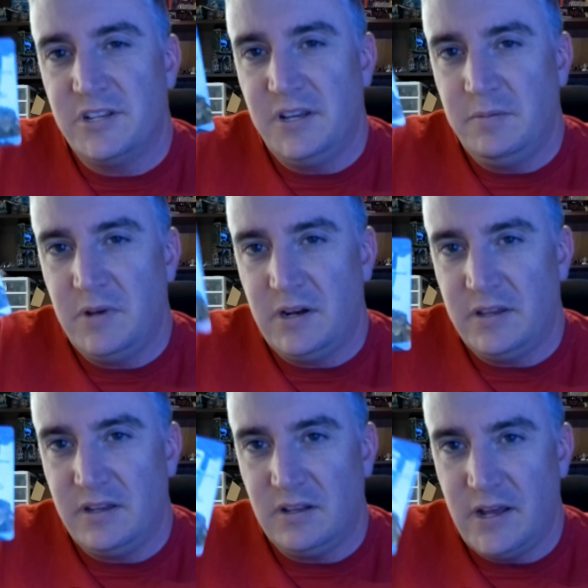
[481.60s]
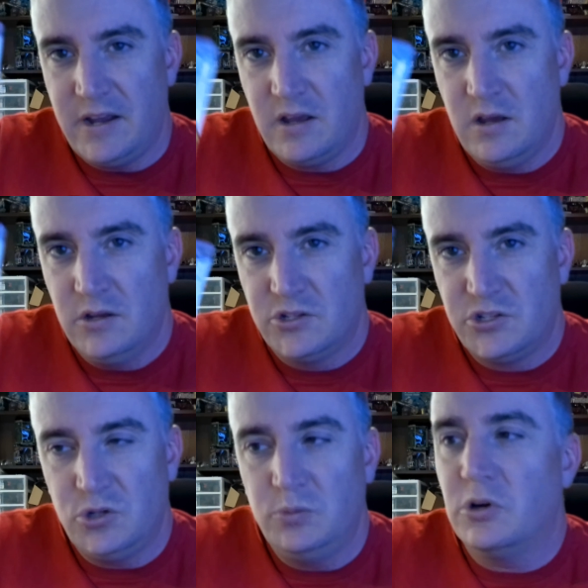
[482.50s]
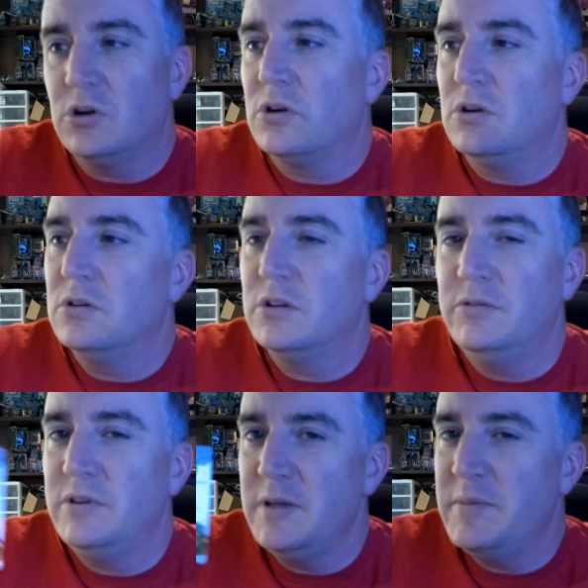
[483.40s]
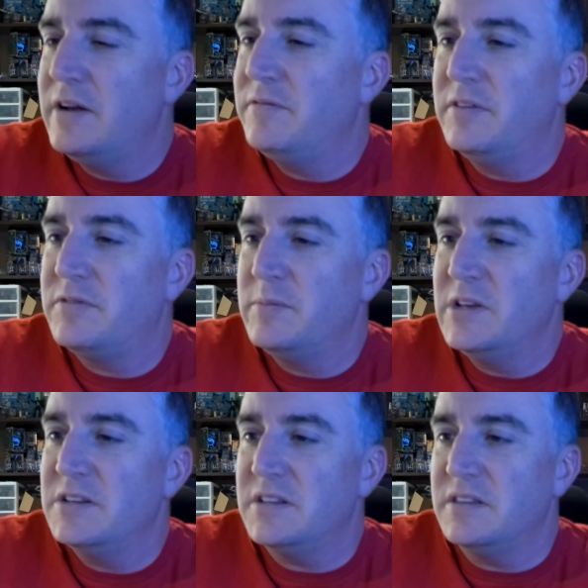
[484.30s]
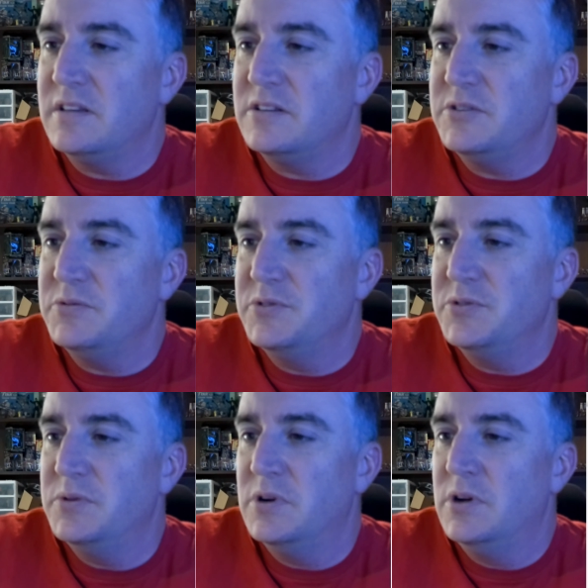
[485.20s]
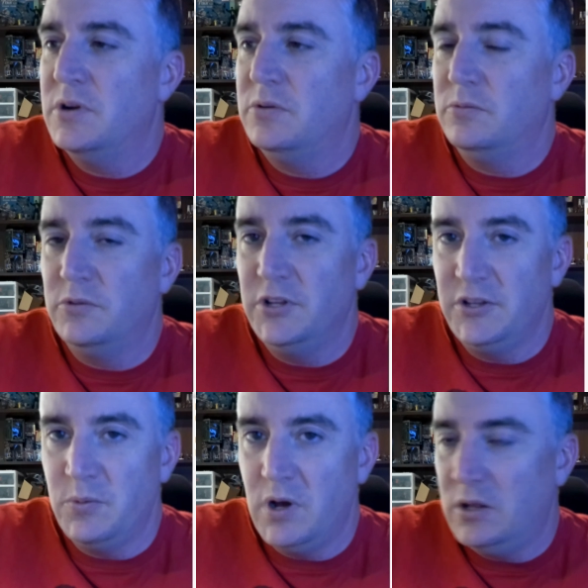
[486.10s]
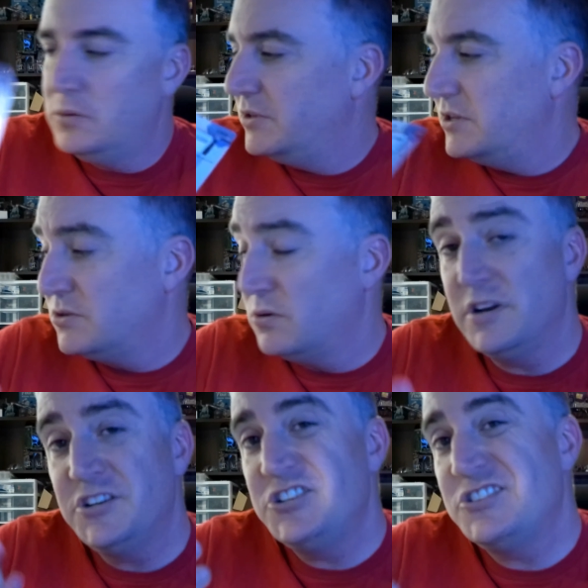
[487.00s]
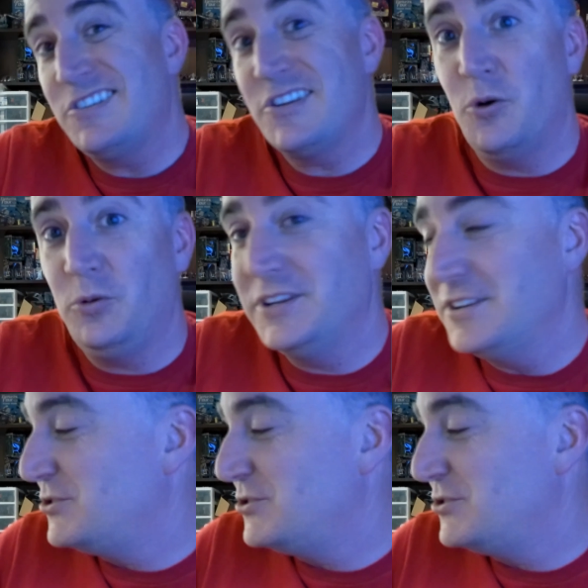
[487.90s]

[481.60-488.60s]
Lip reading: team, and I think like Supergirl could really benefit from this. I think she would do really well with this sword, and she's already holding a